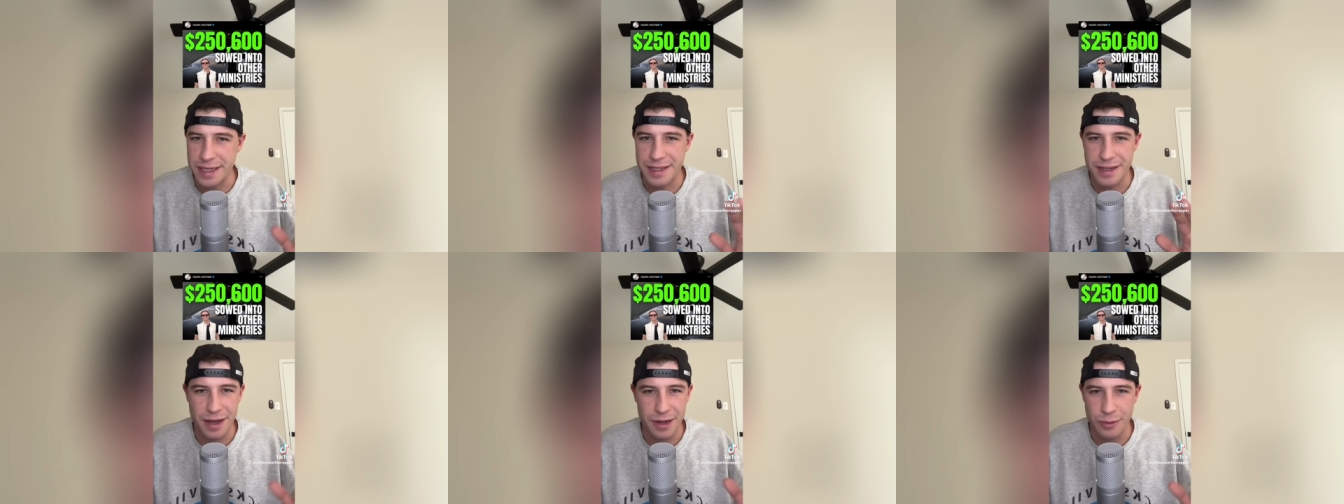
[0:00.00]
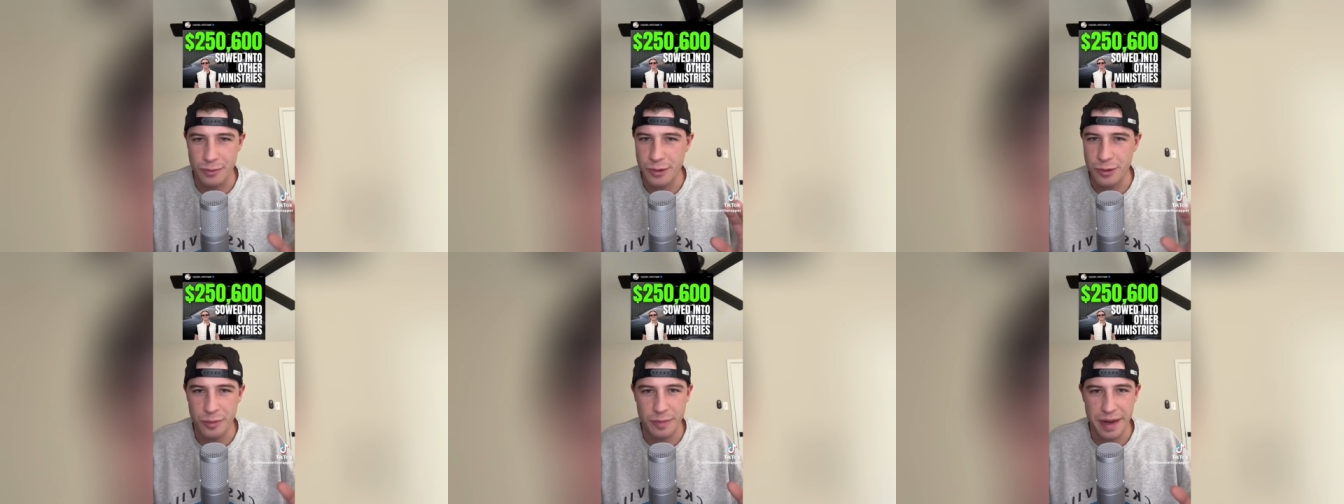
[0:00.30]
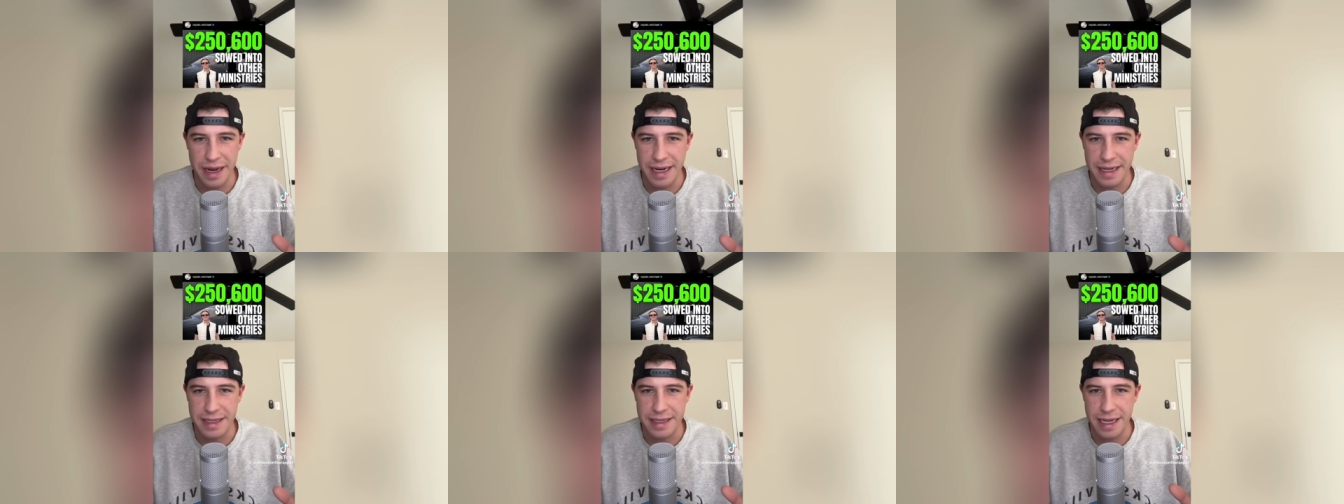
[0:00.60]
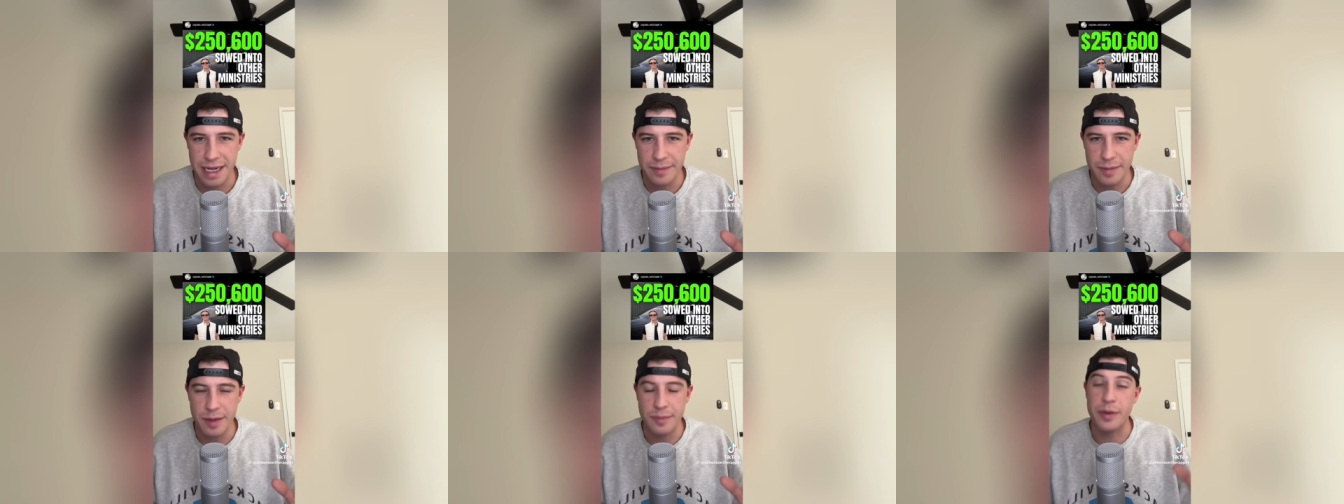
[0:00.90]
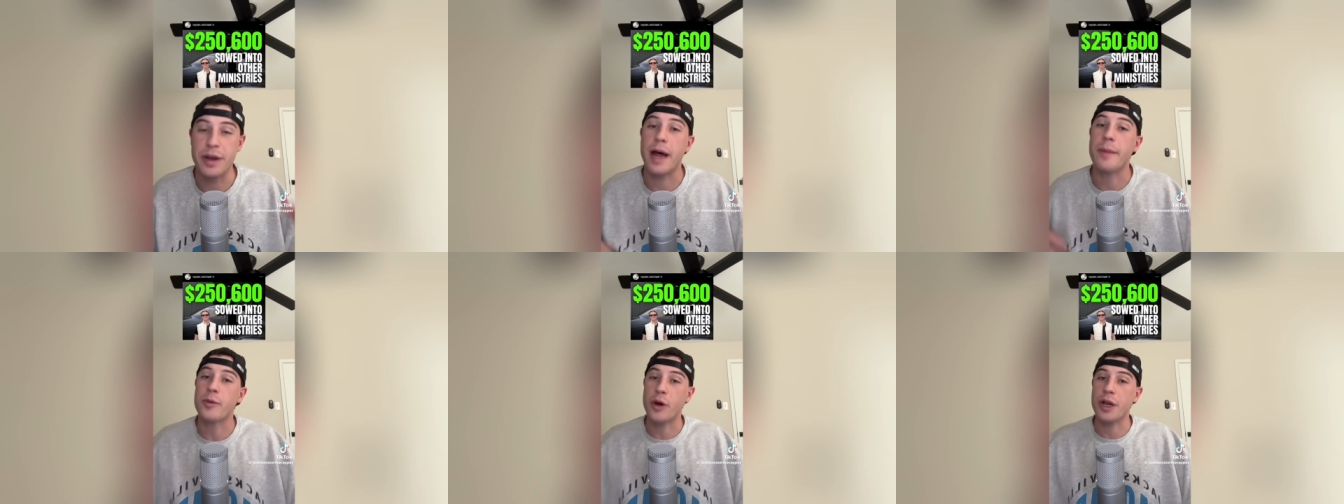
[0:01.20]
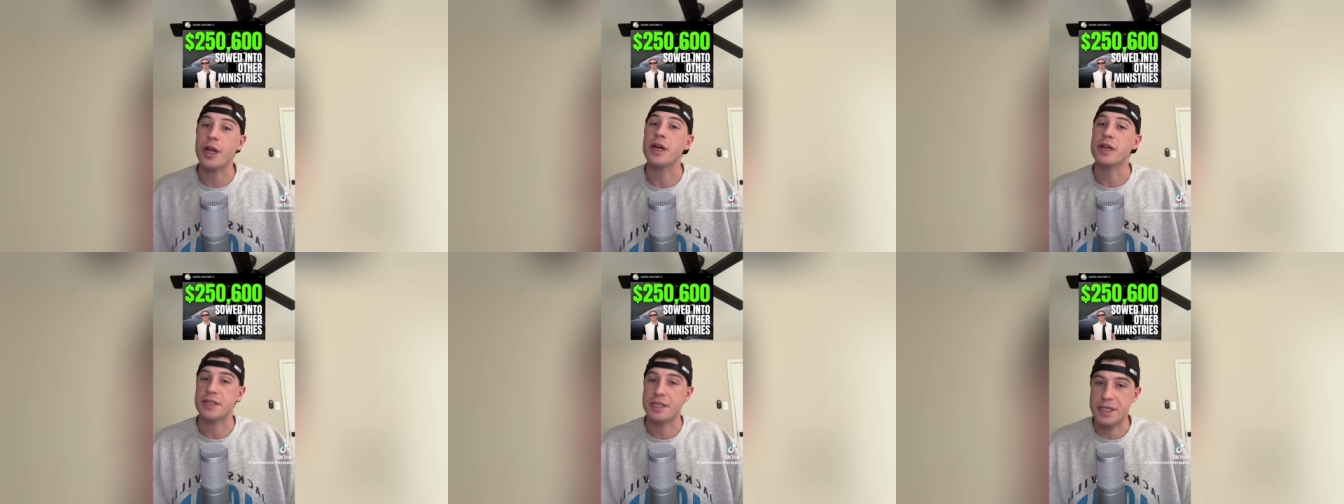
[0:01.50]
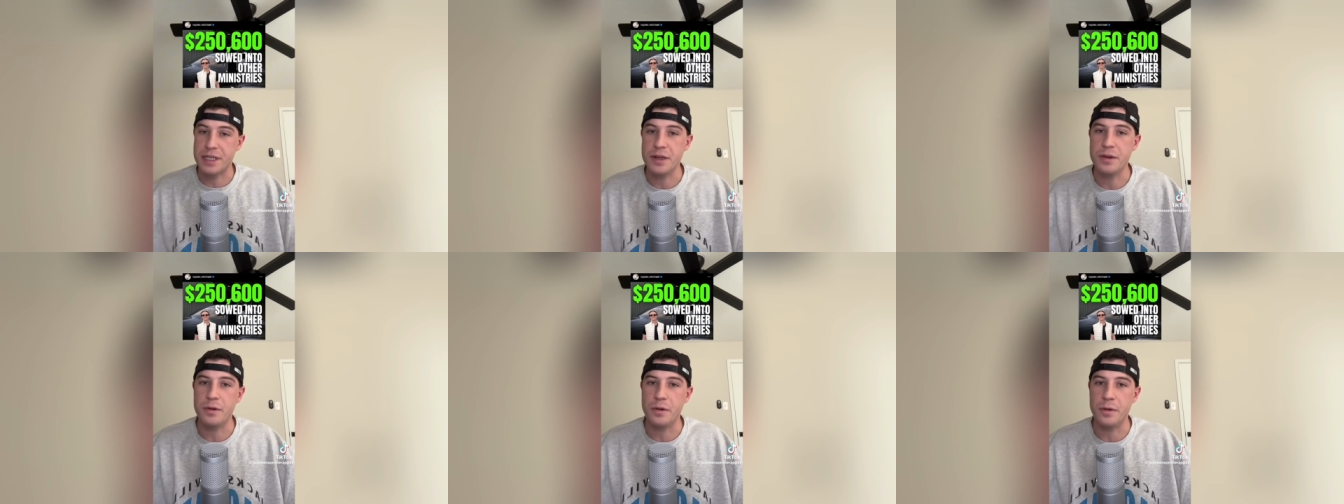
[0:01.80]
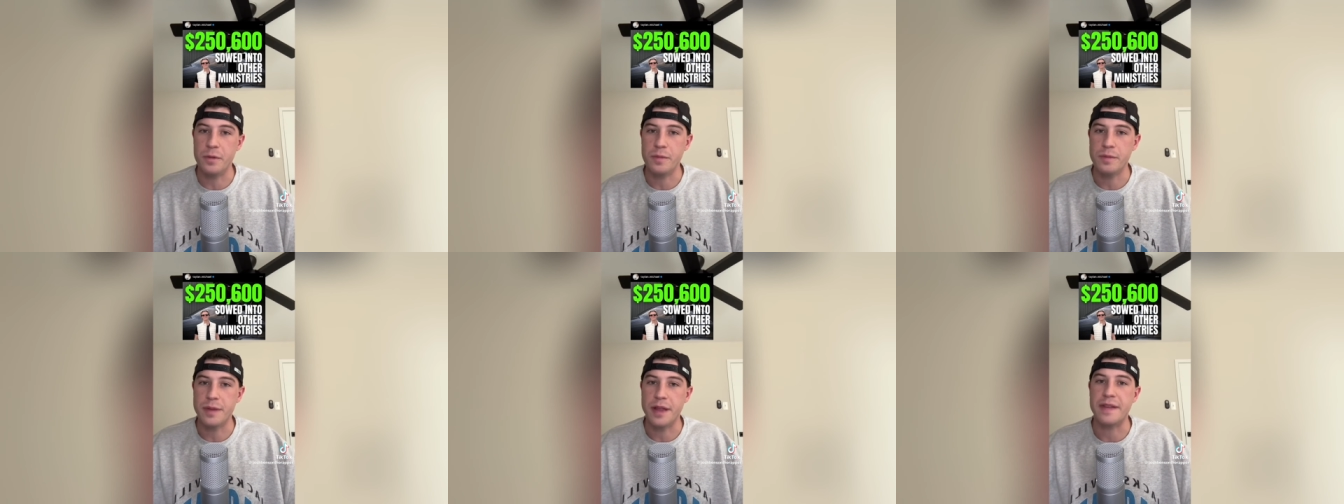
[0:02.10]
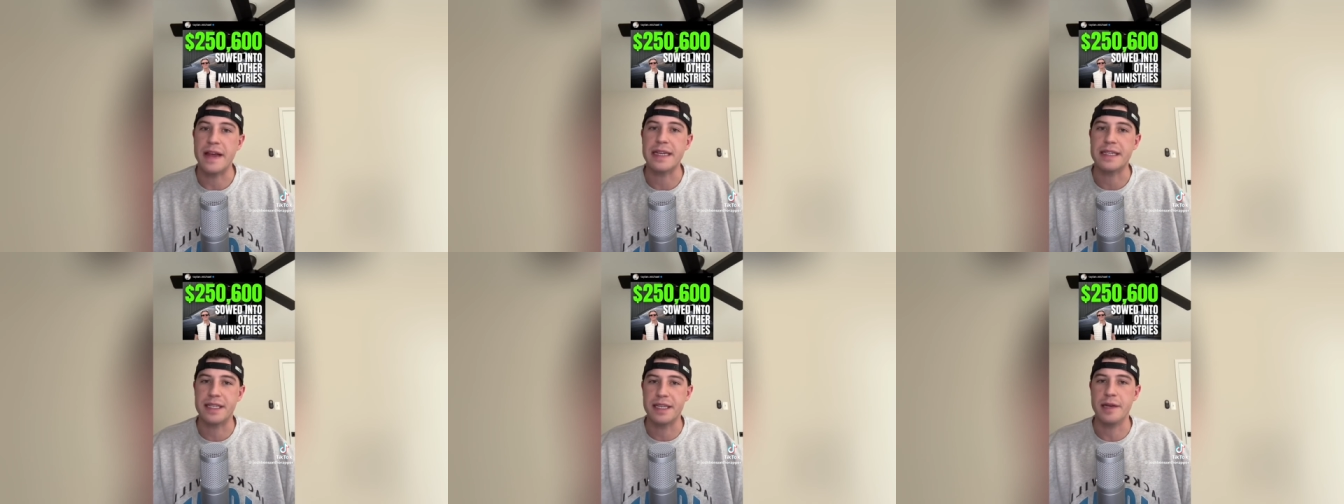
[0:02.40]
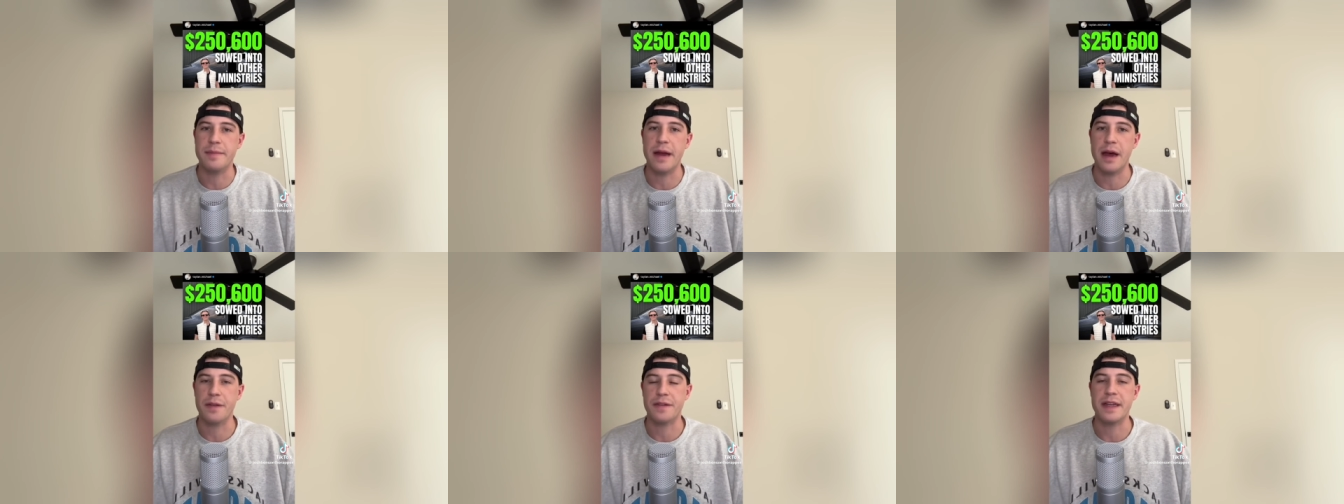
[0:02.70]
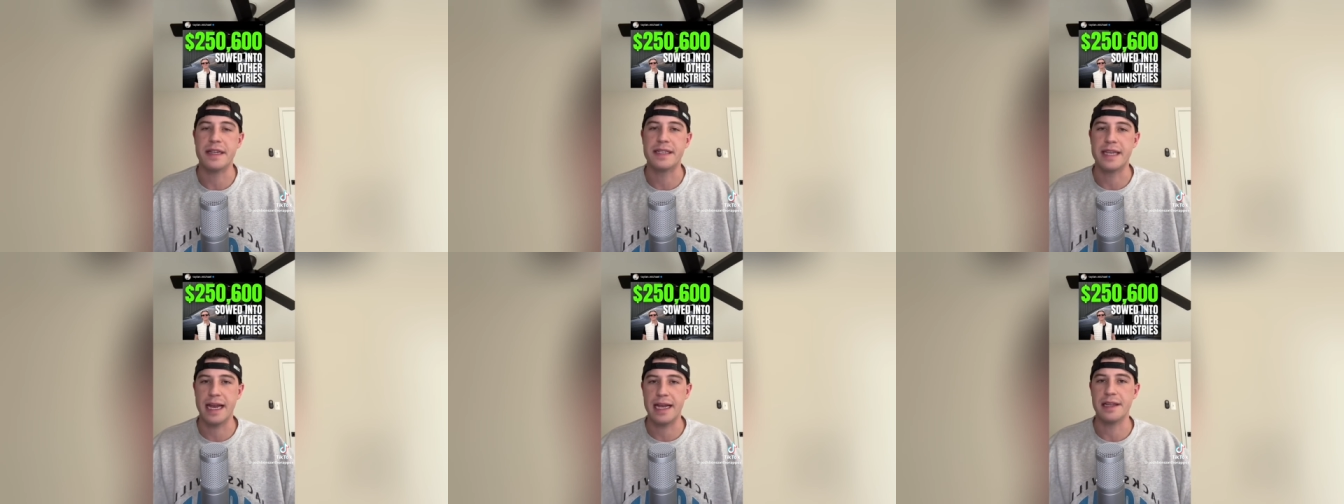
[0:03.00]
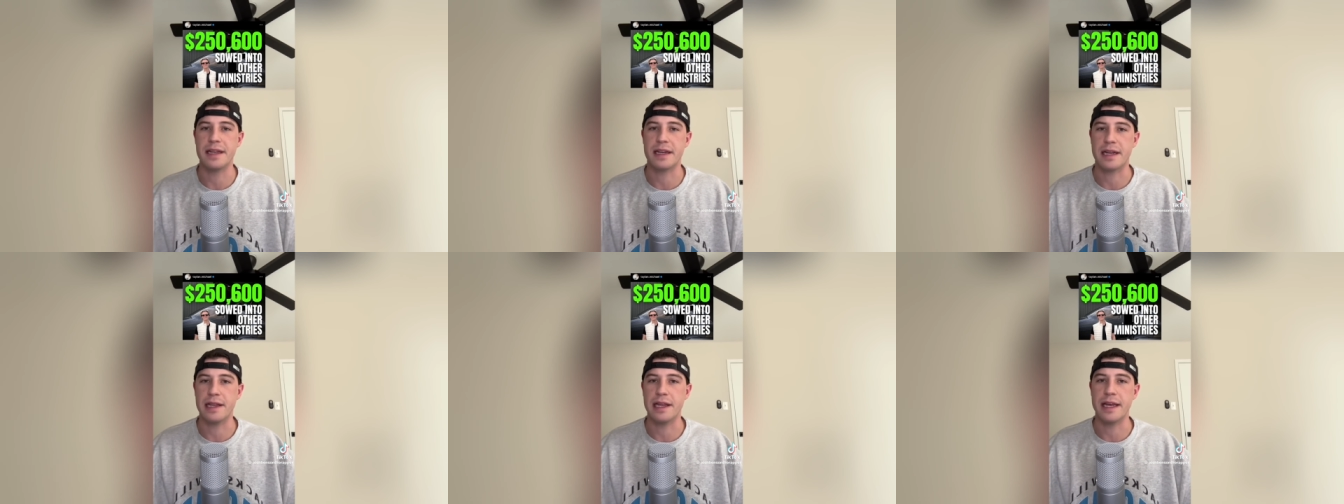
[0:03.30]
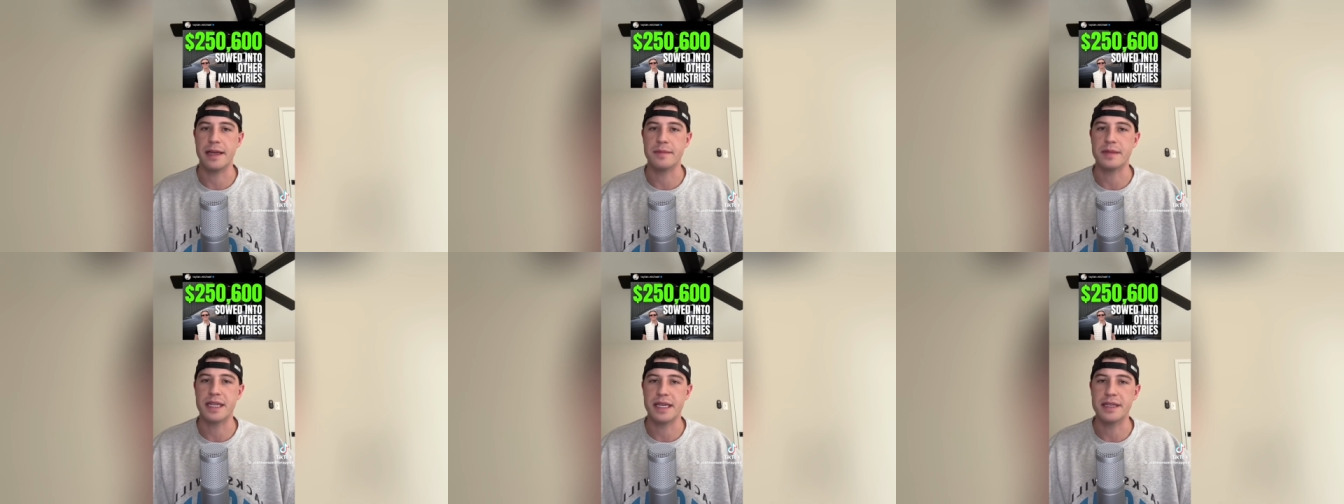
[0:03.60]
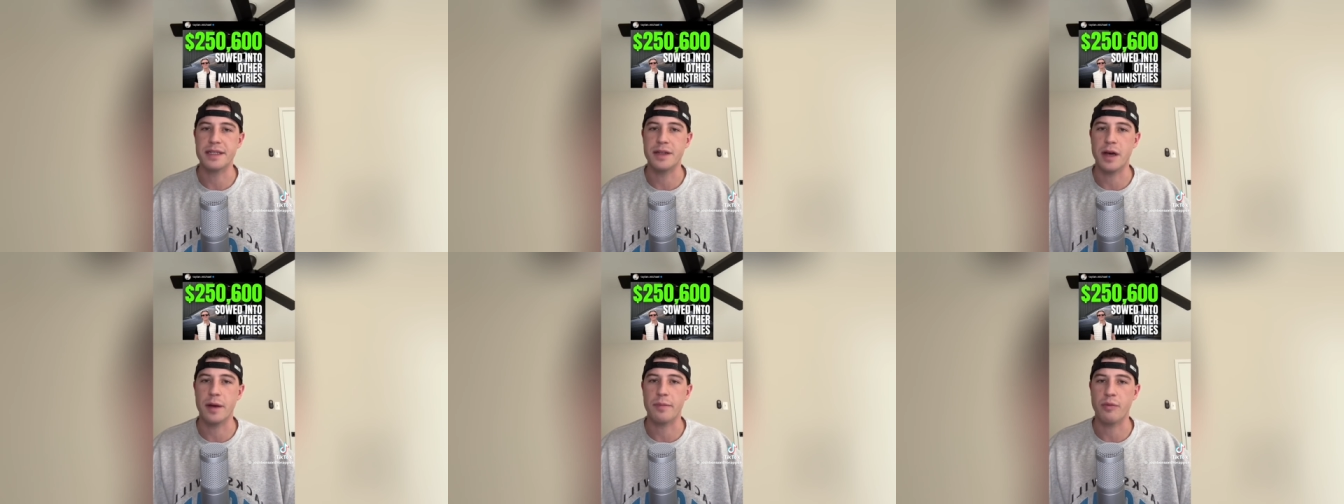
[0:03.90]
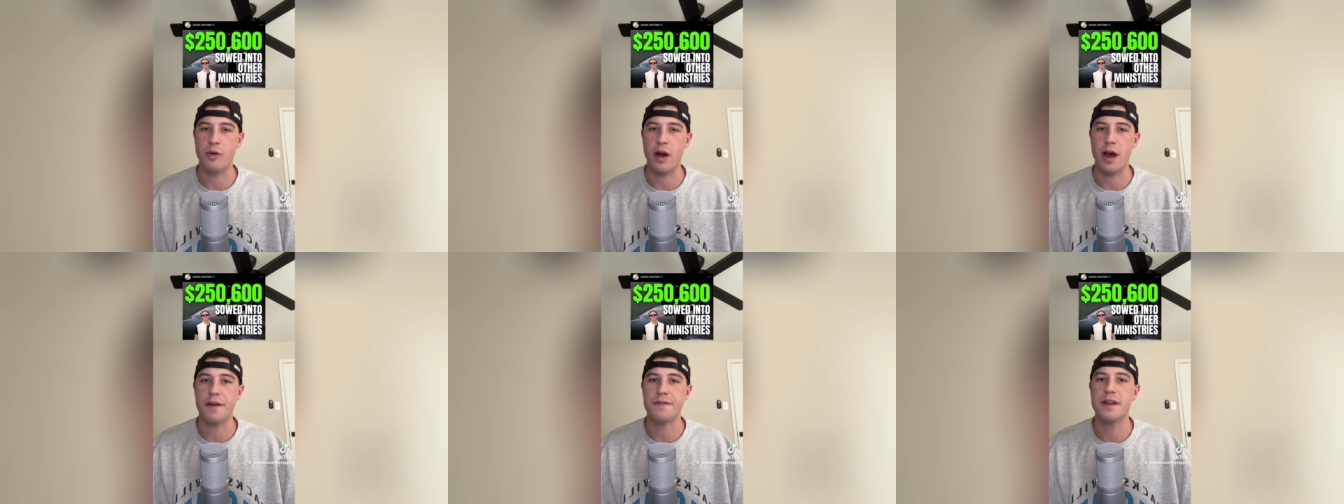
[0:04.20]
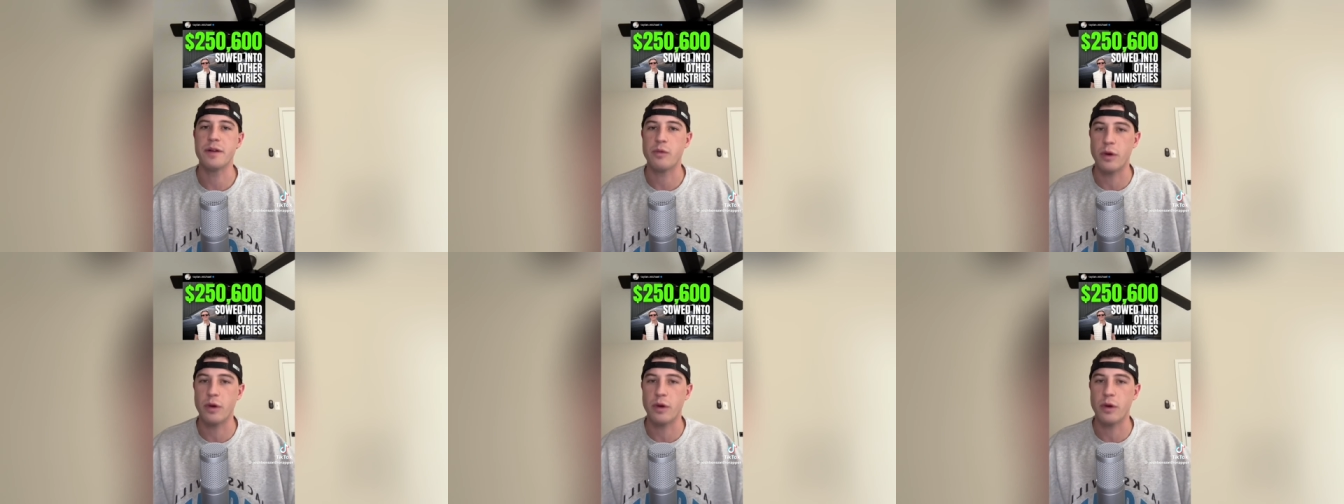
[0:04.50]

that's not a real bank statement, but I'm going to assume that that's the amount that Taylan claims his nonprofit,